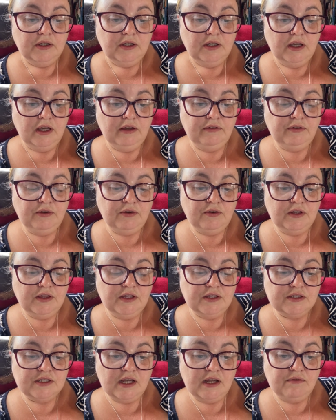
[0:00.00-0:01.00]
If you're in
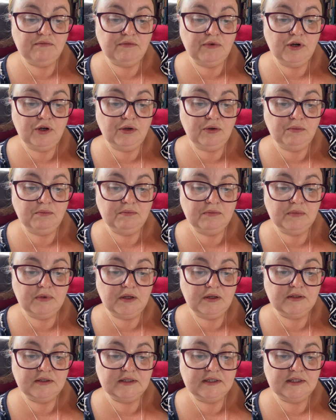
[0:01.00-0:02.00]
the same room,
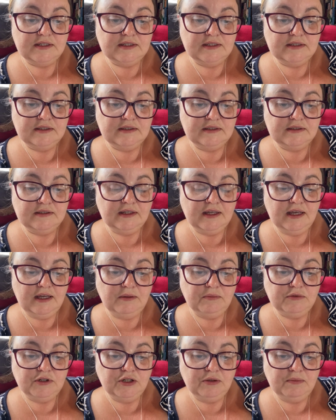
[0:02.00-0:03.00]

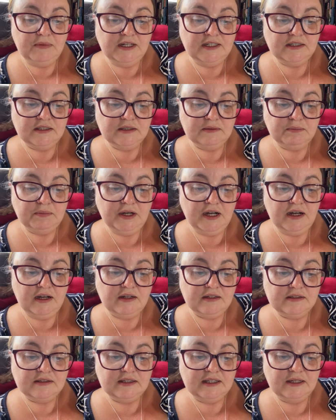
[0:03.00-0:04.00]
keep 2 meters
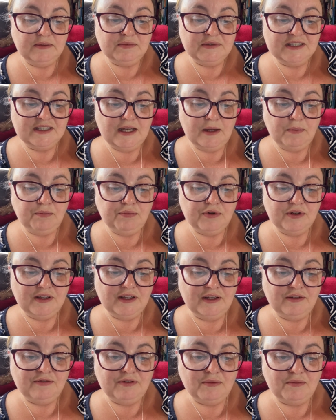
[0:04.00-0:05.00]
apart. Sleep
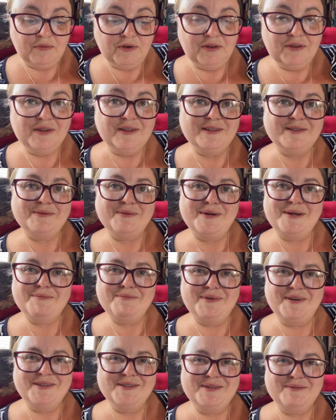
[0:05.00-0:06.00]
separately from others where
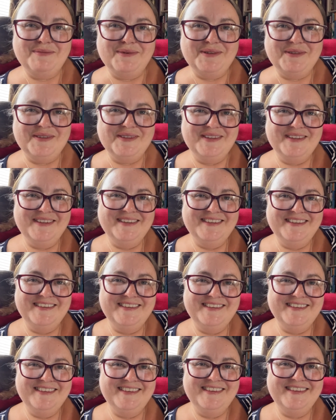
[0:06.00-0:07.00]
possible.
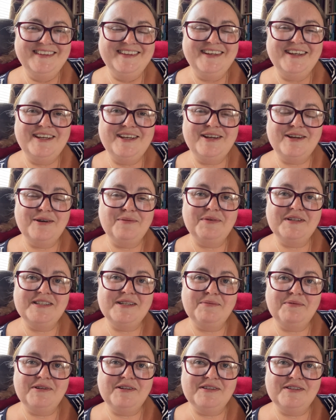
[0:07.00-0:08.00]
You're going to be
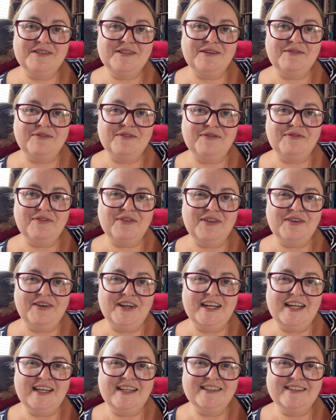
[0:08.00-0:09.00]
sleeping on the sofa for 3
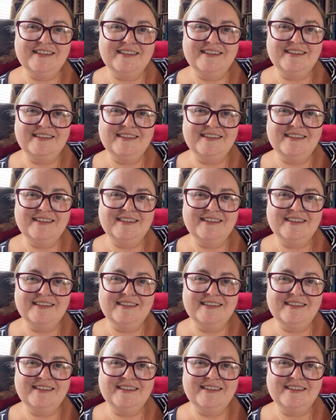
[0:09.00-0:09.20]
days.